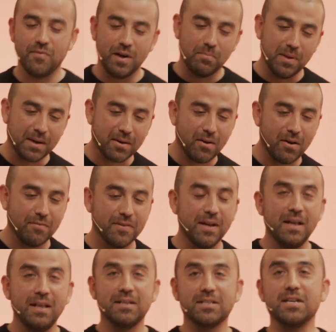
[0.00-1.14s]
And I played golf
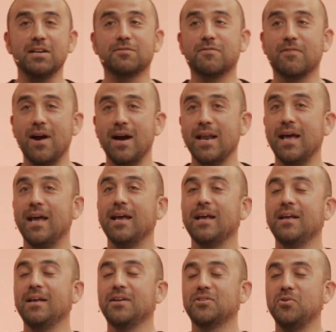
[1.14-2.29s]
this last Friday,
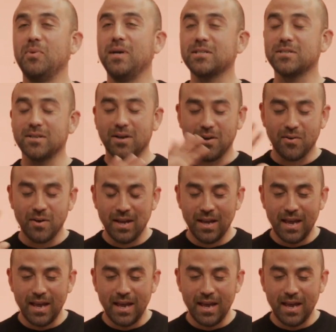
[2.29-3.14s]
2 weeks ago,